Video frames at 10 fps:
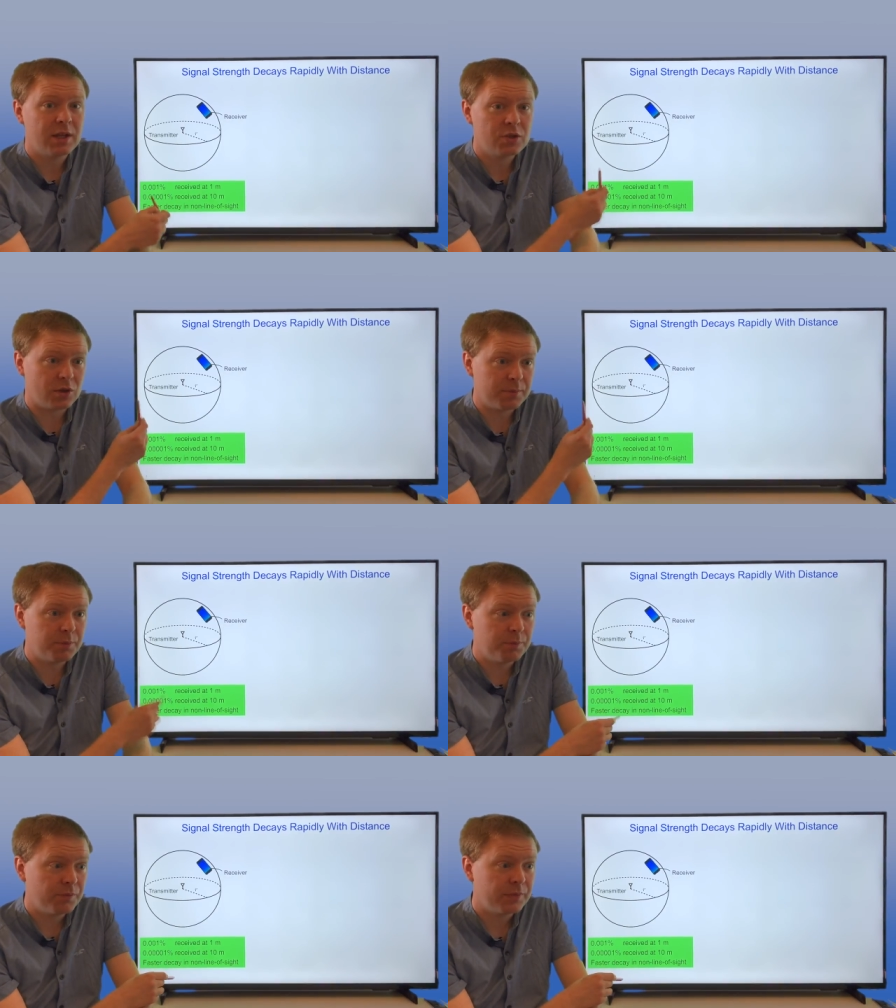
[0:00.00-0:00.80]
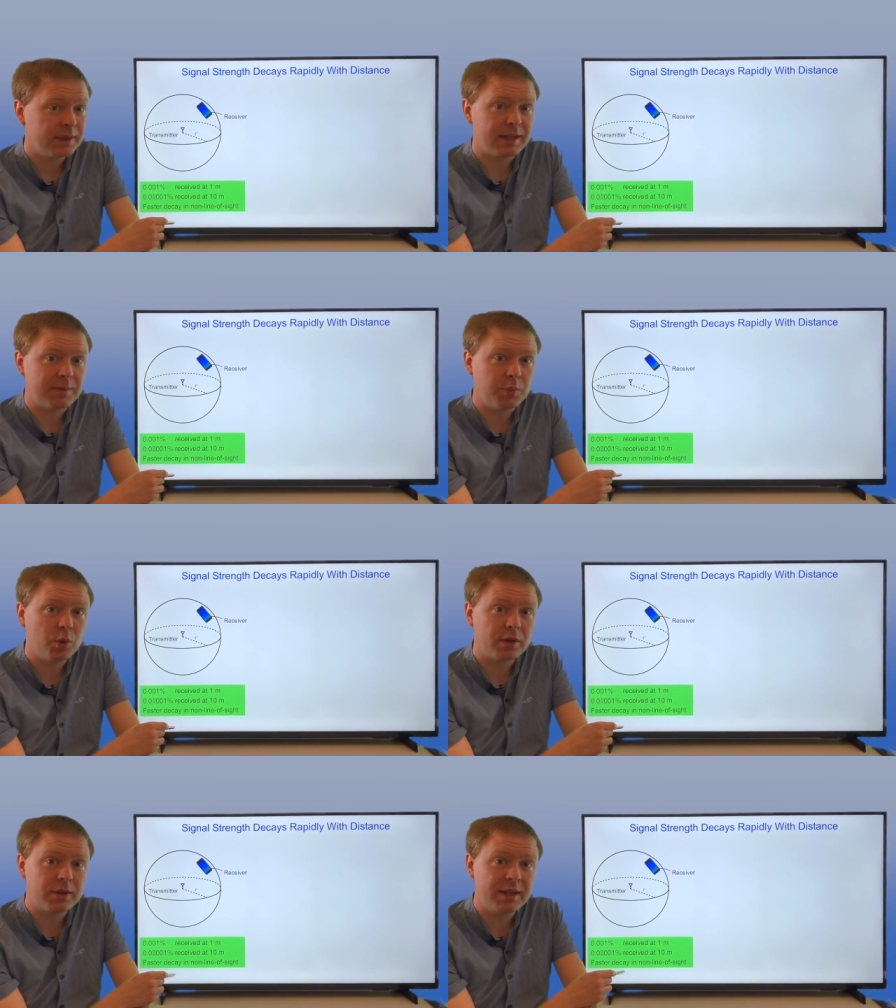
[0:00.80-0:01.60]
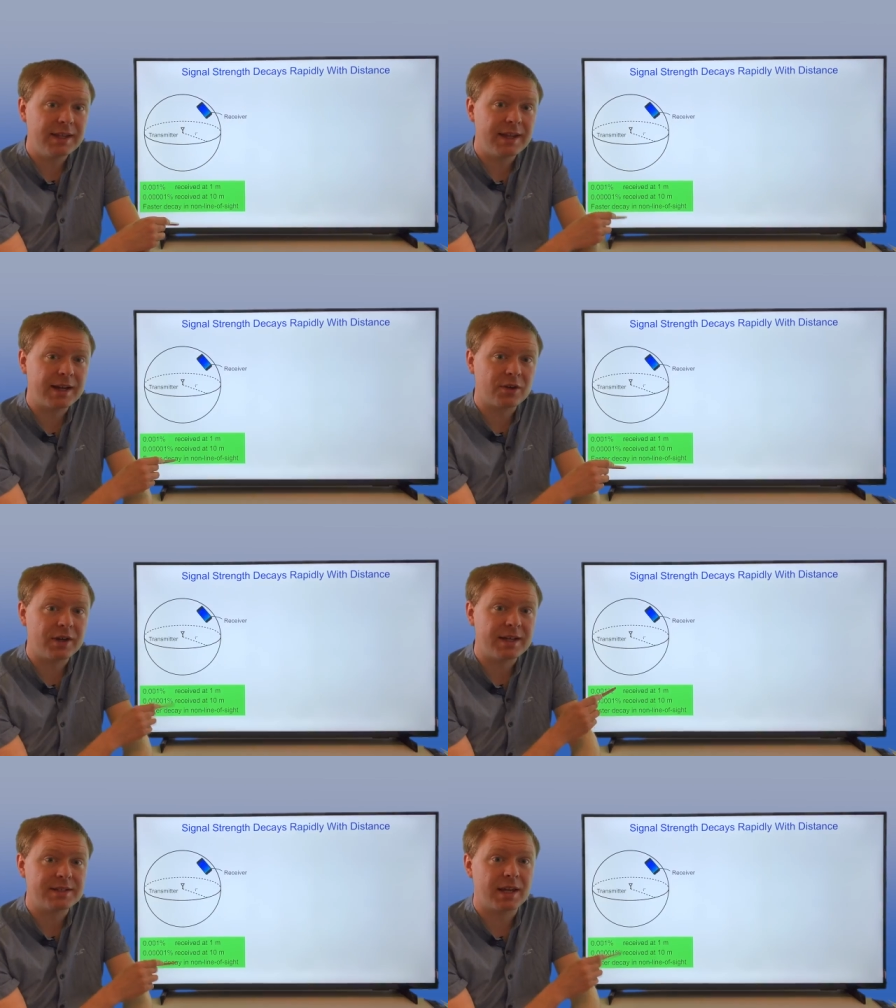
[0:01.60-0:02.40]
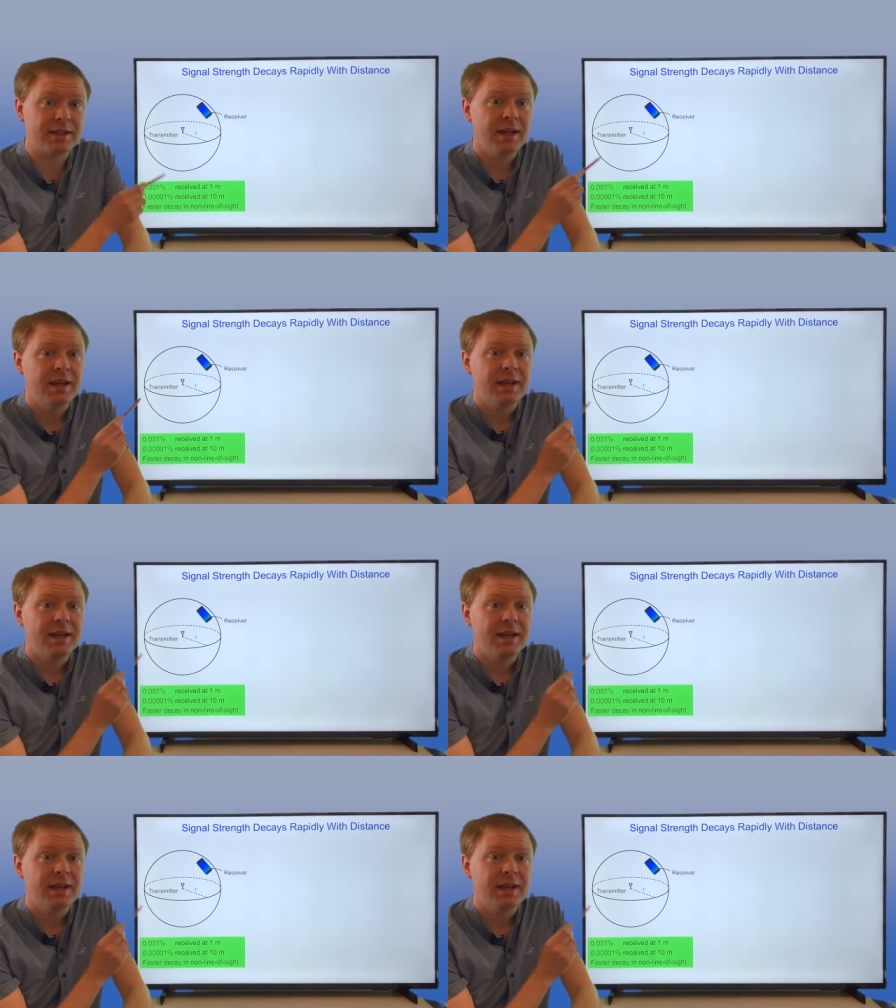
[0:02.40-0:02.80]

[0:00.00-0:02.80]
So the important thing here is that